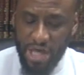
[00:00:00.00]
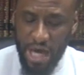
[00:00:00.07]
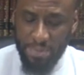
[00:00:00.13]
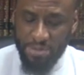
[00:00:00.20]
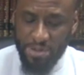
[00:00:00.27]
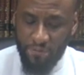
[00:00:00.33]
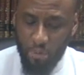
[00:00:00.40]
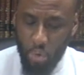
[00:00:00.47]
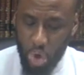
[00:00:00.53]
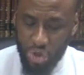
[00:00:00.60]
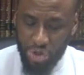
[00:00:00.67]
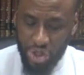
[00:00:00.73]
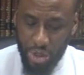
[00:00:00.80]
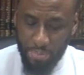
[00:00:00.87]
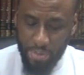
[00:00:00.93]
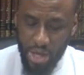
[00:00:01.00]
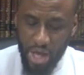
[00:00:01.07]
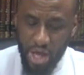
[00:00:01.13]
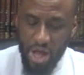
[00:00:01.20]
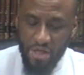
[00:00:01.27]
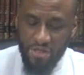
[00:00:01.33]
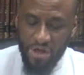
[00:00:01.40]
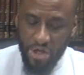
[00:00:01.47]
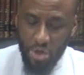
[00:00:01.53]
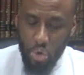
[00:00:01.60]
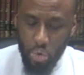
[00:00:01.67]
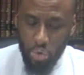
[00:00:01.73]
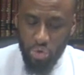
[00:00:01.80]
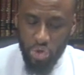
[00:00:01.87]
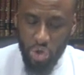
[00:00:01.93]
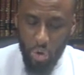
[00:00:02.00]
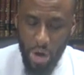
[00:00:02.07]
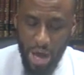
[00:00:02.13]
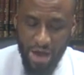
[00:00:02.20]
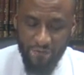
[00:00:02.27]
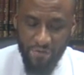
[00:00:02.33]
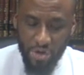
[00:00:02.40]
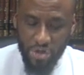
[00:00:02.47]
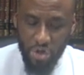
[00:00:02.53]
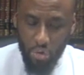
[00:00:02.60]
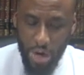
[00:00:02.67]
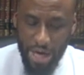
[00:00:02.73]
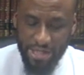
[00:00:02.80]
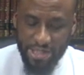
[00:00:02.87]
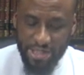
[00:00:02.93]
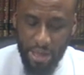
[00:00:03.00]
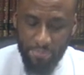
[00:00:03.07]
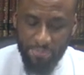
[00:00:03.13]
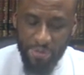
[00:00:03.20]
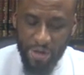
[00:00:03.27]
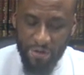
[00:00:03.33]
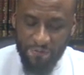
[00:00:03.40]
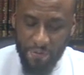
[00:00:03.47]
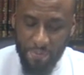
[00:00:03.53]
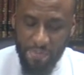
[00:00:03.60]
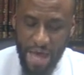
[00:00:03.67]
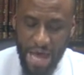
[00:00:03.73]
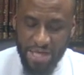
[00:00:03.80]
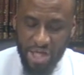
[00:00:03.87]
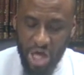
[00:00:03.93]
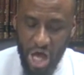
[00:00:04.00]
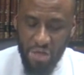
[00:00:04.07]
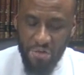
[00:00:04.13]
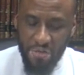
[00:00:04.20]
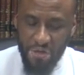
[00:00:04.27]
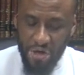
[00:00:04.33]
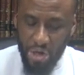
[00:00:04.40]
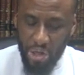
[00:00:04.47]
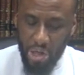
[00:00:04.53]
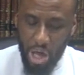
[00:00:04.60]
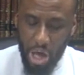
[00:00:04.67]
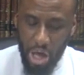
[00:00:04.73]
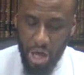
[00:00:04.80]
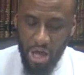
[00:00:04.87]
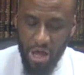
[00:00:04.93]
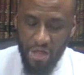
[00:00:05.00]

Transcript: types of worship, then whosoever directs something from that to other than Allah,